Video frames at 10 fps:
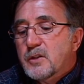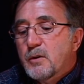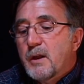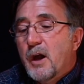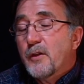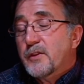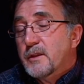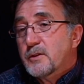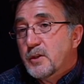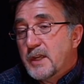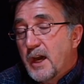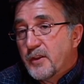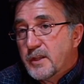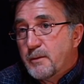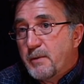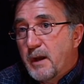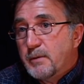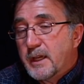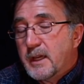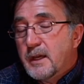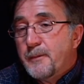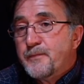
to the health of the public.